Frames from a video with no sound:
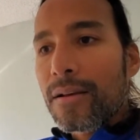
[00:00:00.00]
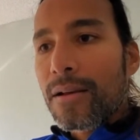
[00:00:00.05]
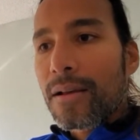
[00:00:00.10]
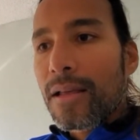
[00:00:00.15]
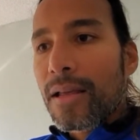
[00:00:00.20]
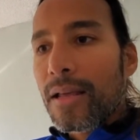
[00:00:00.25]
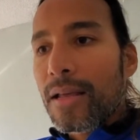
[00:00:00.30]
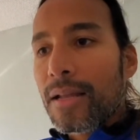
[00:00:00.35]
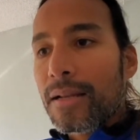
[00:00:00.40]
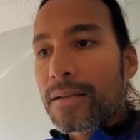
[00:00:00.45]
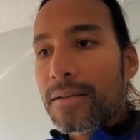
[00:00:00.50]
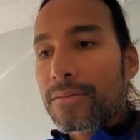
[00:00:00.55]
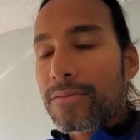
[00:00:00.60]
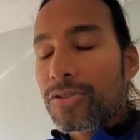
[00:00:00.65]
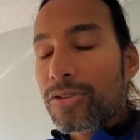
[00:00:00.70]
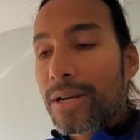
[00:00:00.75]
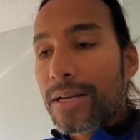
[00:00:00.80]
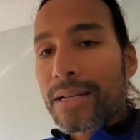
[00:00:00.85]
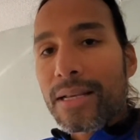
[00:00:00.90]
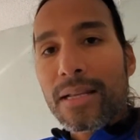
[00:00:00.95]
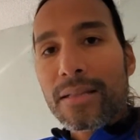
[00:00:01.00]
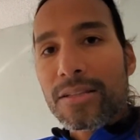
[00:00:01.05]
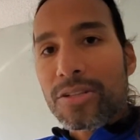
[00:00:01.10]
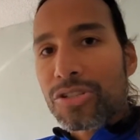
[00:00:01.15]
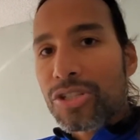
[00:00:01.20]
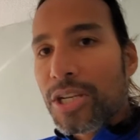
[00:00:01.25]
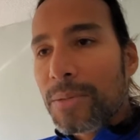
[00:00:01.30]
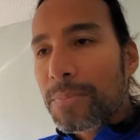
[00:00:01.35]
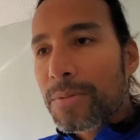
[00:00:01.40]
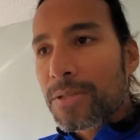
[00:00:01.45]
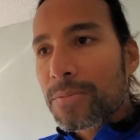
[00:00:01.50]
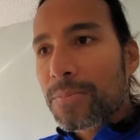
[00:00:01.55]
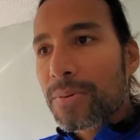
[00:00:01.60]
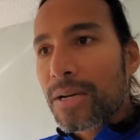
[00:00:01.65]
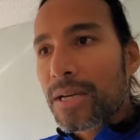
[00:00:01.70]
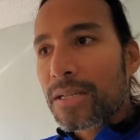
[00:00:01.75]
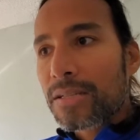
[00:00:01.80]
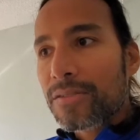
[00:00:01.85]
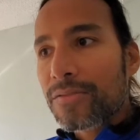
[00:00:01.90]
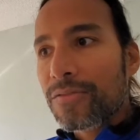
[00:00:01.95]
and trying to get the cheapest
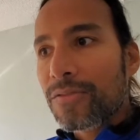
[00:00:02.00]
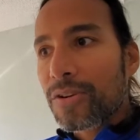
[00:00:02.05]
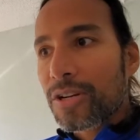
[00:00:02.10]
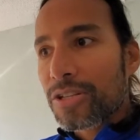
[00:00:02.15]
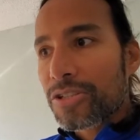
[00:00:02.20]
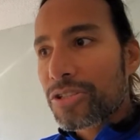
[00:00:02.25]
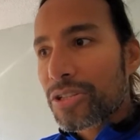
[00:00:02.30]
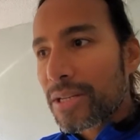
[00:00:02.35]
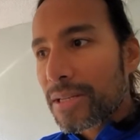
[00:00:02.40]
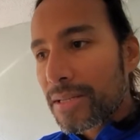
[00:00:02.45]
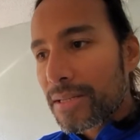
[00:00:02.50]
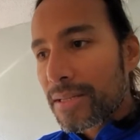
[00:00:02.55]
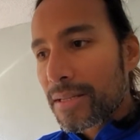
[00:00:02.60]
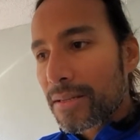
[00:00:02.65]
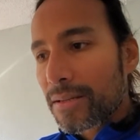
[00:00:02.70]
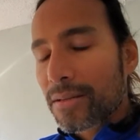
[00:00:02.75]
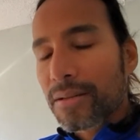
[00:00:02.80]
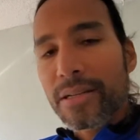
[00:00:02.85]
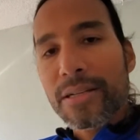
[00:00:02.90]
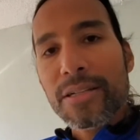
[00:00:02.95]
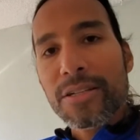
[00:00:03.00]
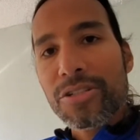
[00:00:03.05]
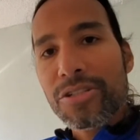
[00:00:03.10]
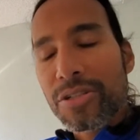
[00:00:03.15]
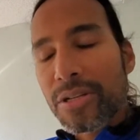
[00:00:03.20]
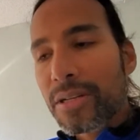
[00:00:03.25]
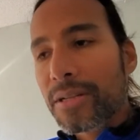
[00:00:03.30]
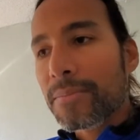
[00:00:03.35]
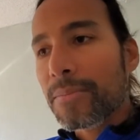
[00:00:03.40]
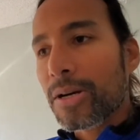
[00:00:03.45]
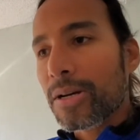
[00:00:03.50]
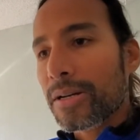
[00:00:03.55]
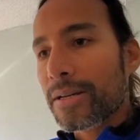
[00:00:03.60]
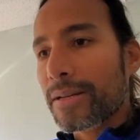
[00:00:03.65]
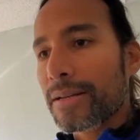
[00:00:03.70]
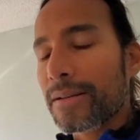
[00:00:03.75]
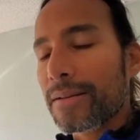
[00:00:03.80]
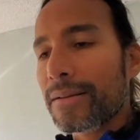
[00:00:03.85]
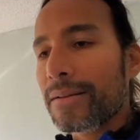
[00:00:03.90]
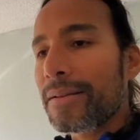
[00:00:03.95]
price for a shitty deal in a shitty
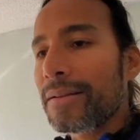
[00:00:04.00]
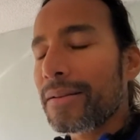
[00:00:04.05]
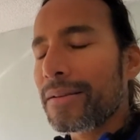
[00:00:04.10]
market.